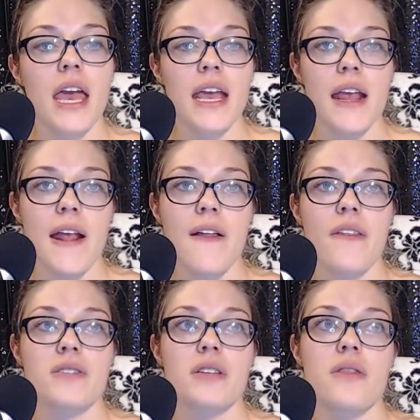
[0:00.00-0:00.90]

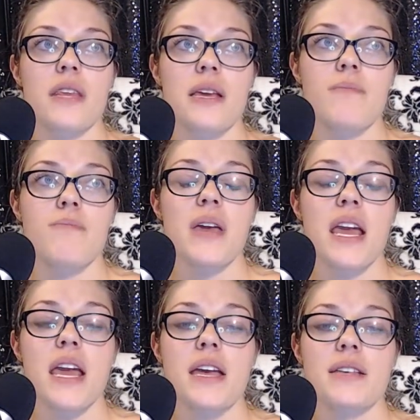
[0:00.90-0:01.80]
And the
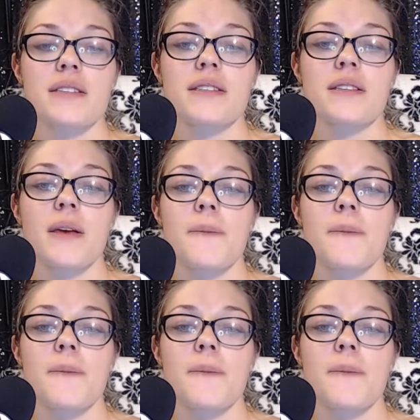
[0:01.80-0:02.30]
biggest